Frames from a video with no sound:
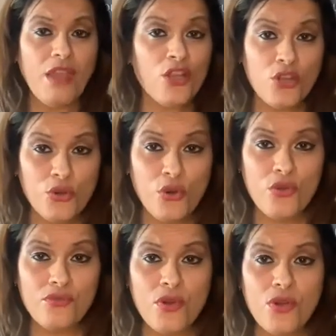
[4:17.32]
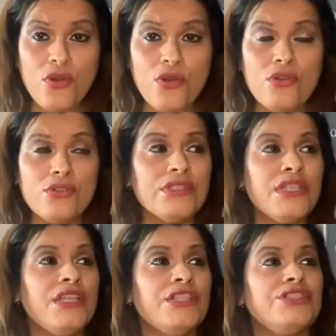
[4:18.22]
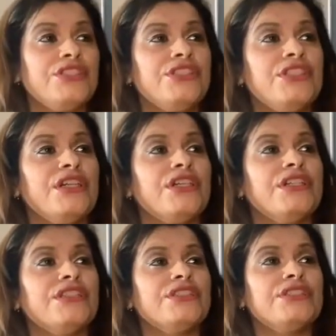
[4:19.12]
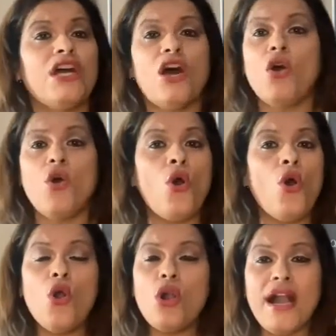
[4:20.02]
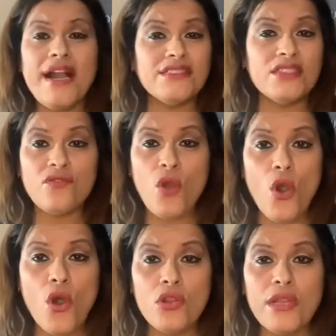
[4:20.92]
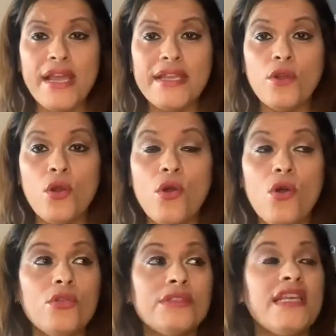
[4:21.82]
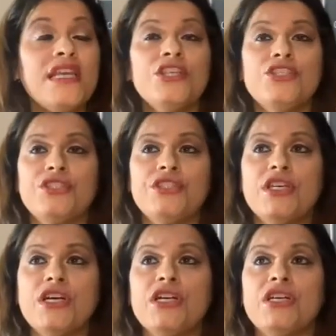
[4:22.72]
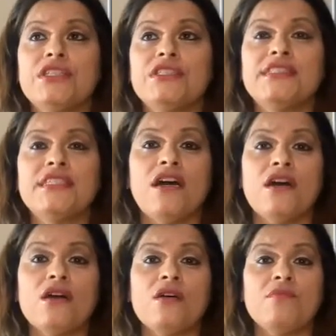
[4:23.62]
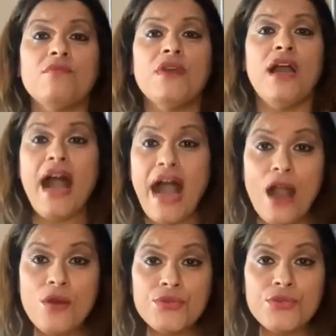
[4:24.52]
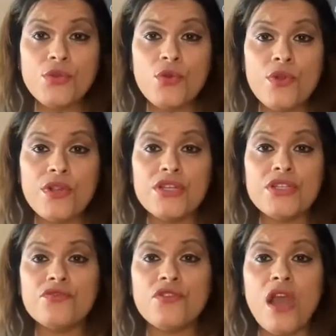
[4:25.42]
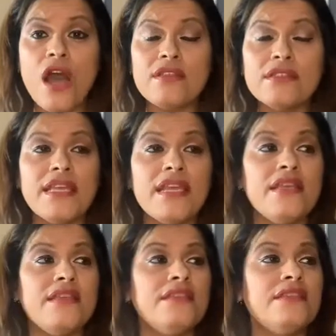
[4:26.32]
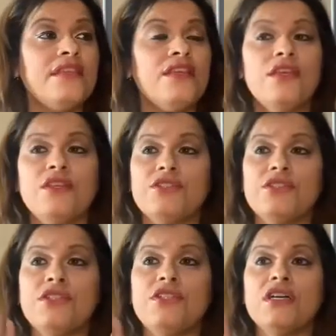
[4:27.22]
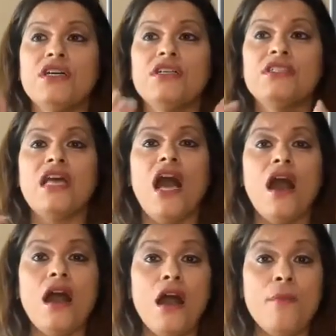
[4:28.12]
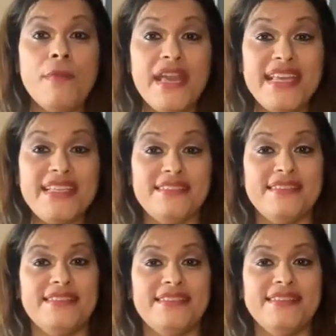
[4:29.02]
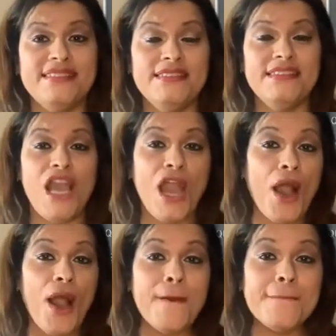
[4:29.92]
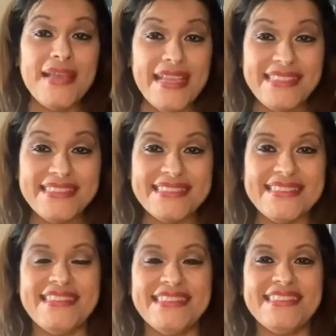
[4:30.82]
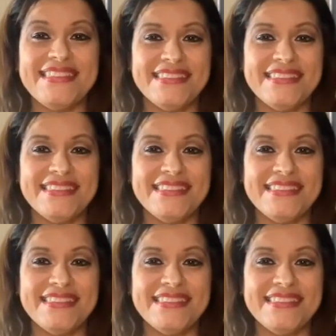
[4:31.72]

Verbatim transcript: Grove hauls. She does all kinds of online hauls. She does house tours for holidays. She does amazing, amazing